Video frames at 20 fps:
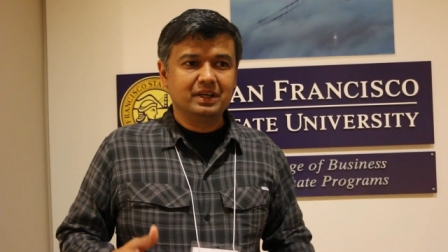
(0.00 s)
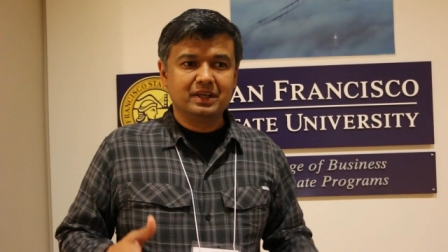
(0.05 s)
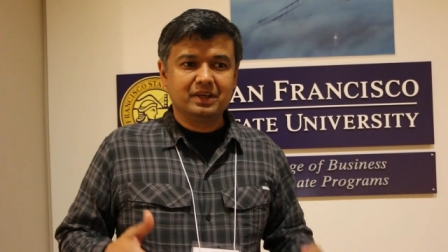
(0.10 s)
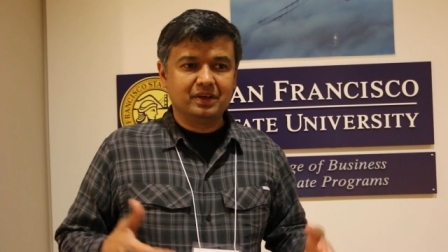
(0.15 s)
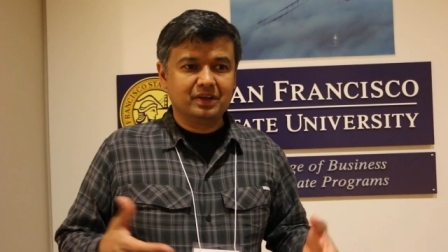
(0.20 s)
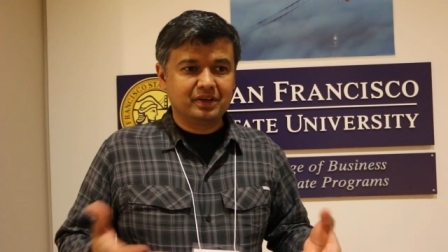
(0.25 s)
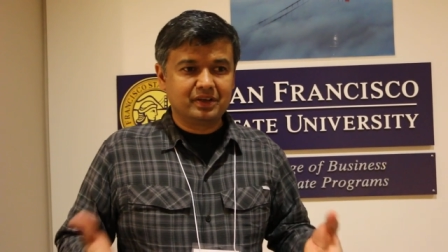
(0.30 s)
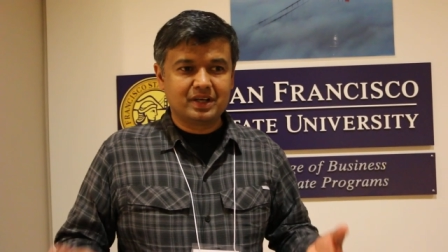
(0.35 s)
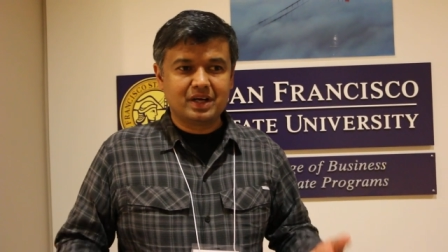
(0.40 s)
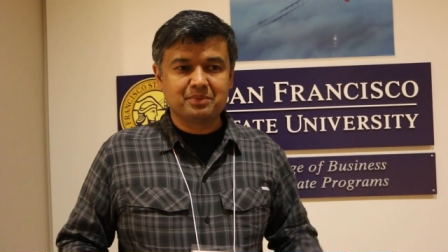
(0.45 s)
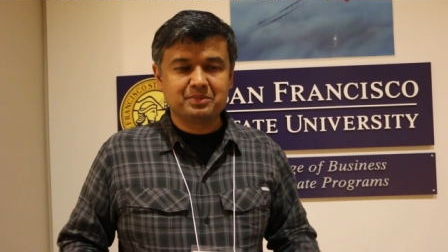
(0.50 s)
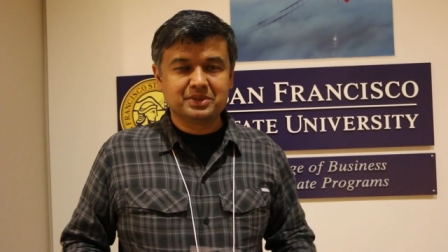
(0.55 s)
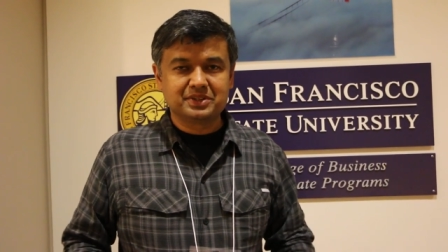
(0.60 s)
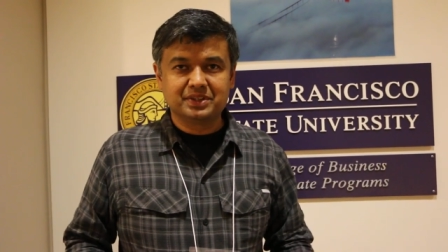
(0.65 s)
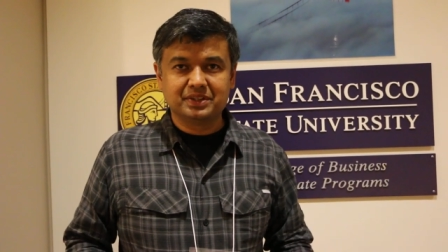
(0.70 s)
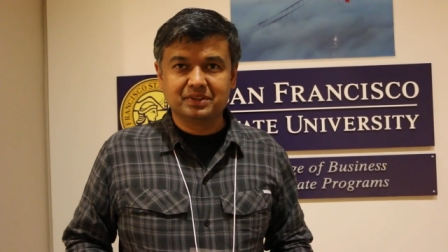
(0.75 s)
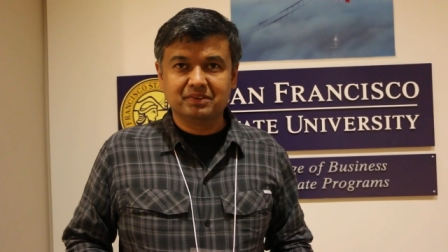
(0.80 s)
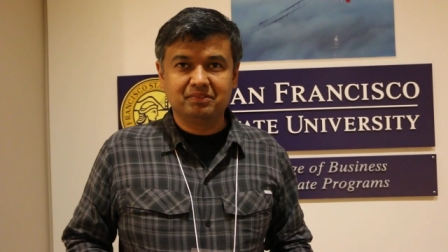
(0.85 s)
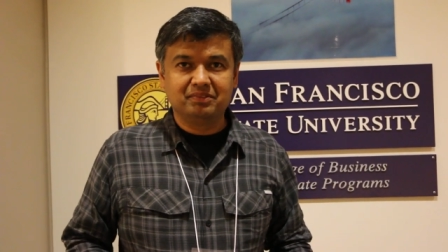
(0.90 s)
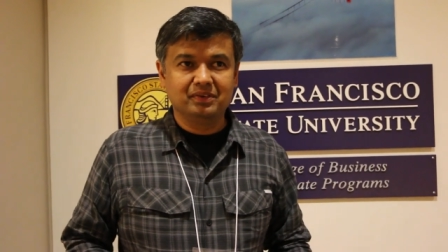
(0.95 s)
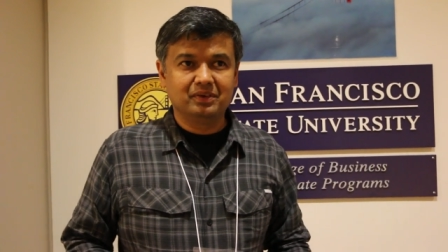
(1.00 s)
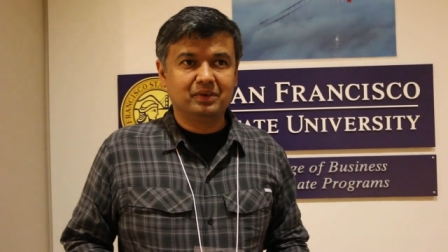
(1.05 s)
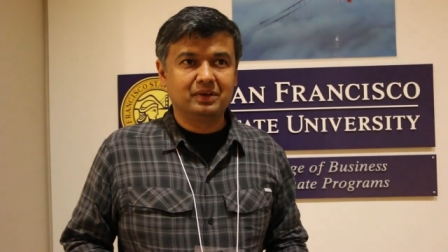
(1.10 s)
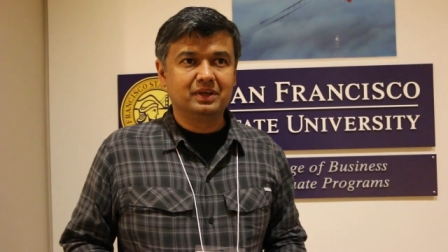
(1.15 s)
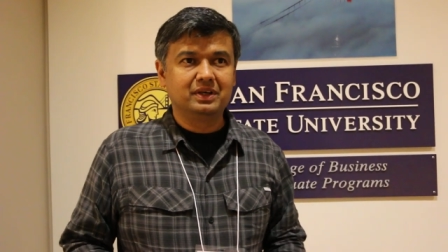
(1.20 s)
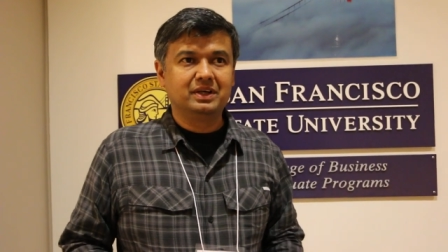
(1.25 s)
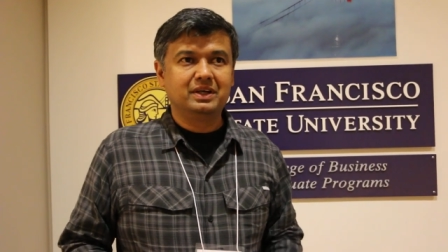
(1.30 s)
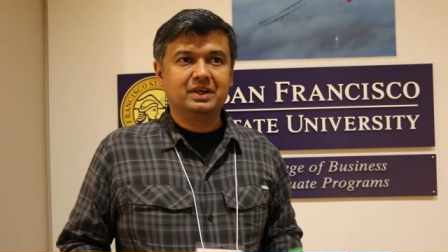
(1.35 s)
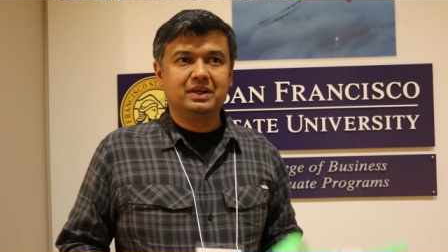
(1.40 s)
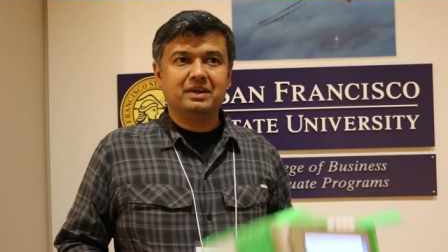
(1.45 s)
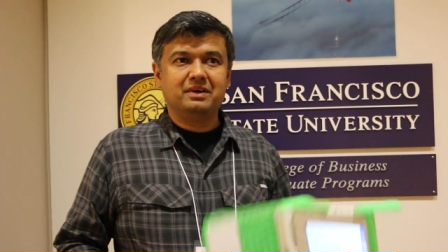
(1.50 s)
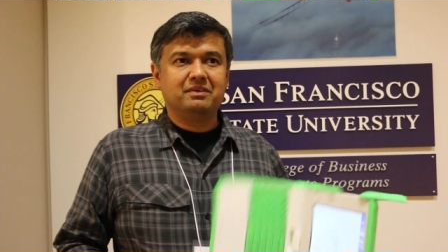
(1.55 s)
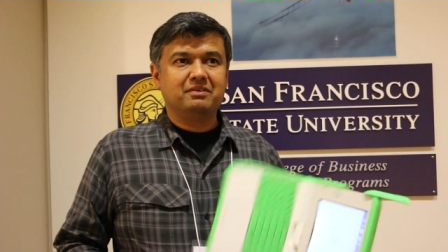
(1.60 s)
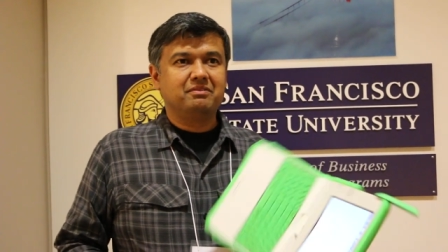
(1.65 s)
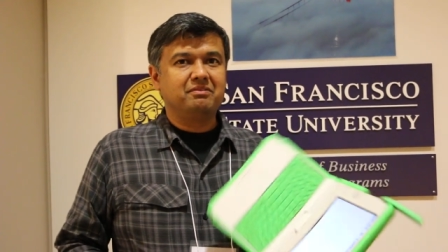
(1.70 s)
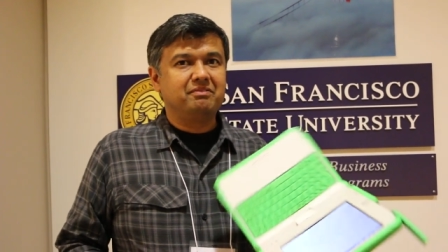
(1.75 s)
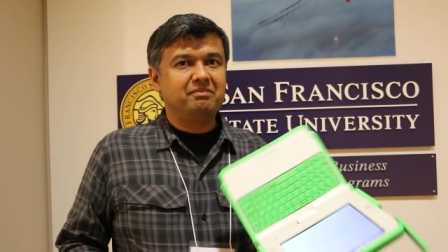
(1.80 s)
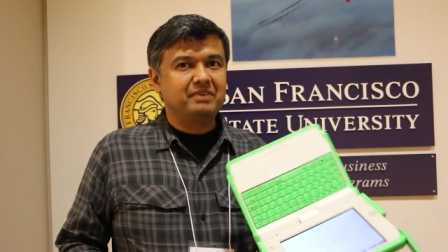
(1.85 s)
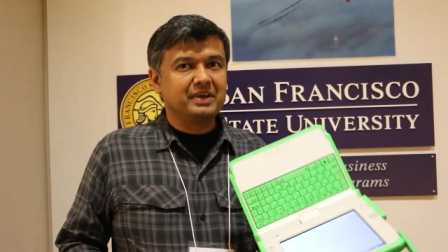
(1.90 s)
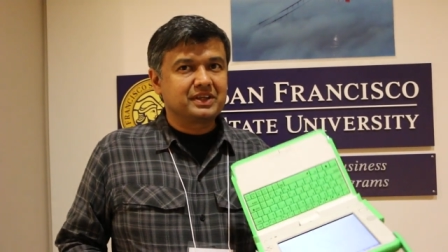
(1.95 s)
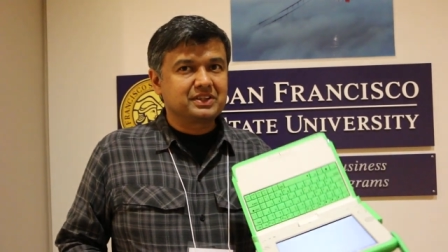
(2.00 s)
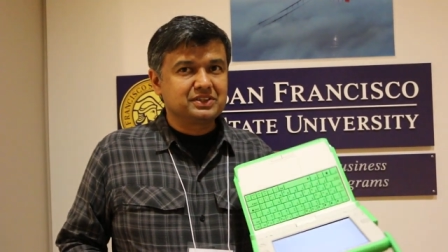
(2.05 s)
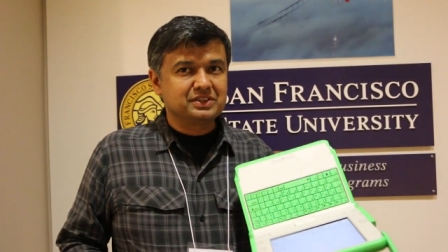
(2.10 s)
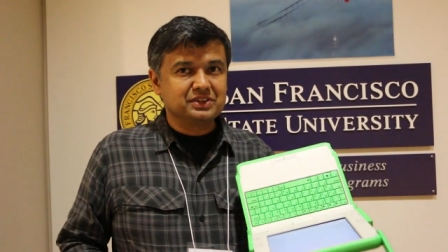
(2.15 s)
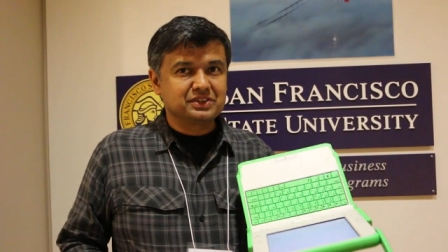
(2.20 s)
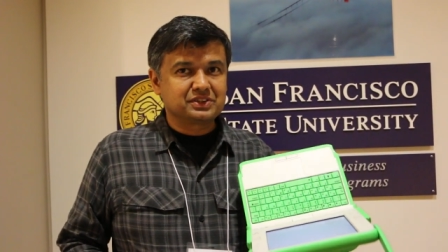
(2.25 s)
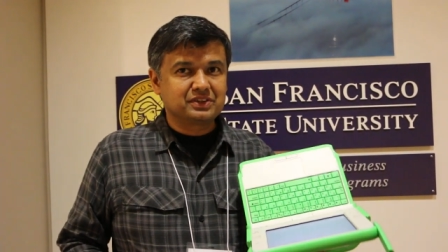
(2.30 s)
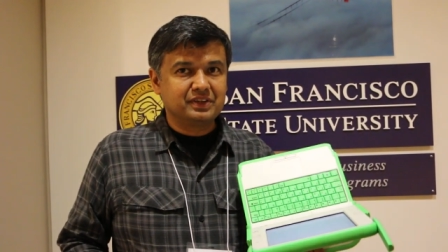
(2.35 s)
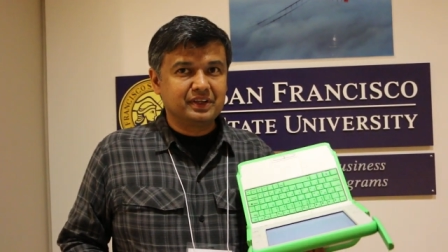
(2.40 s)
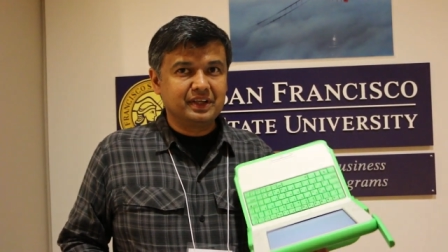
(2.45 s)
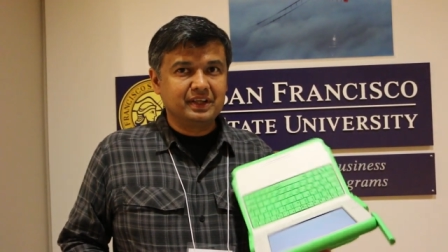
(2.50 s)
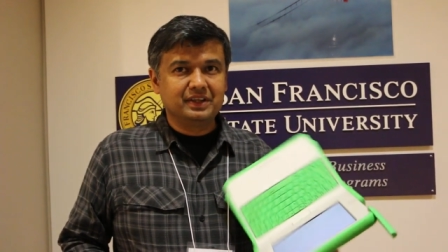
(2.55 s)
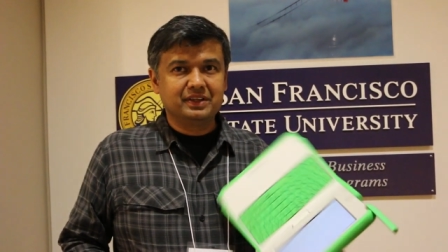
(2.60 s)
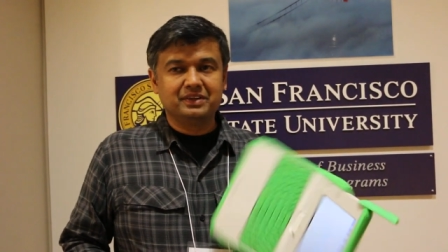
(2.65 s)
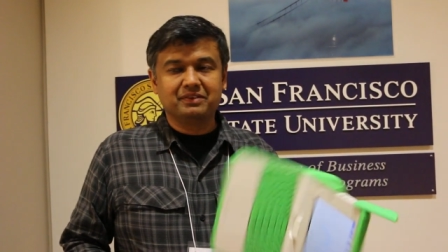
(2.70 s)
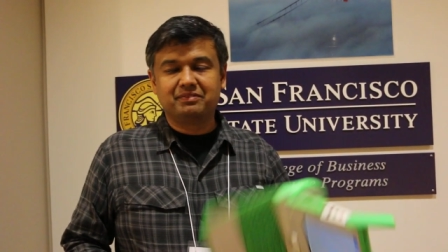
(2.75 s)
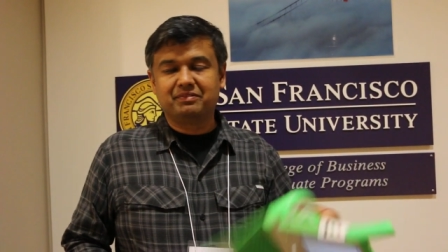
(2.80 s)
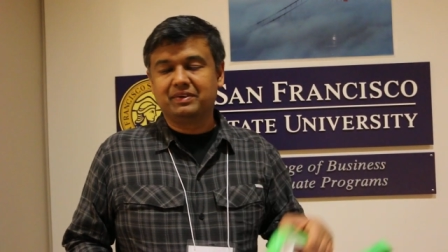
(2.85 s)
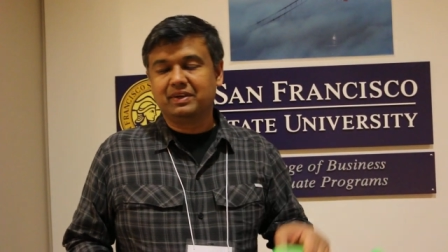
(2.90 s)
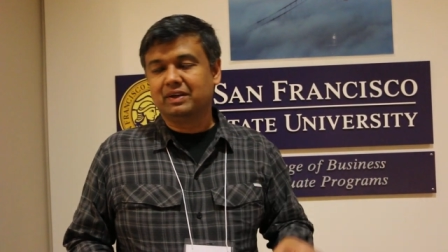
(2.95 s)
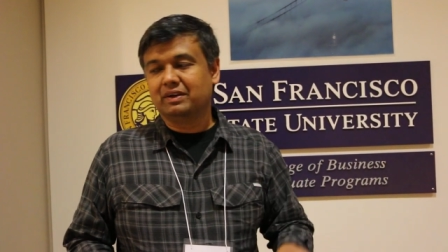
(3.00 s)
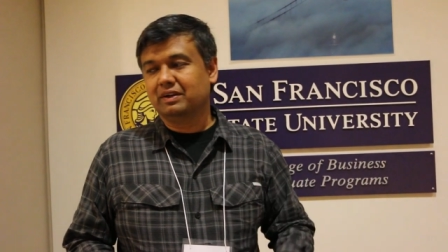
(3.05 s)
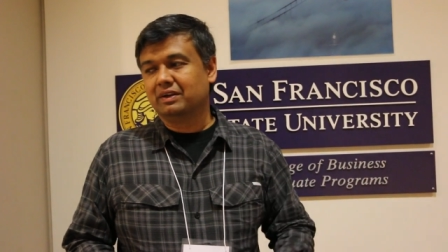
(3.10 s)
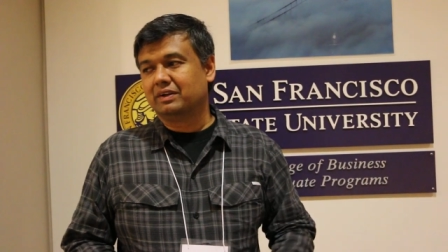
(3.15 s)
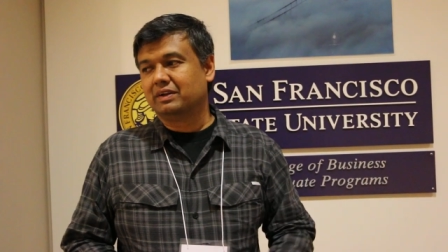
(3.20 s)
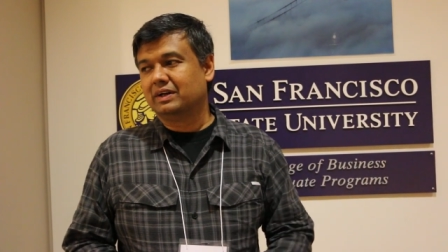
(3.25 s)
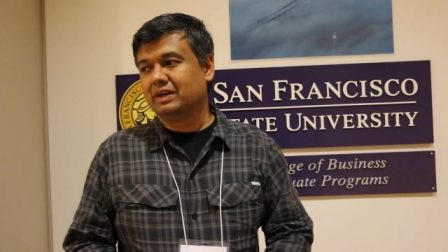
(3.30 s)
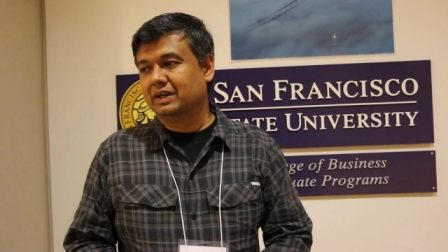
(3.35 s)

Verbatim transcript: you know, drop this on the floor, fix the screen in the field.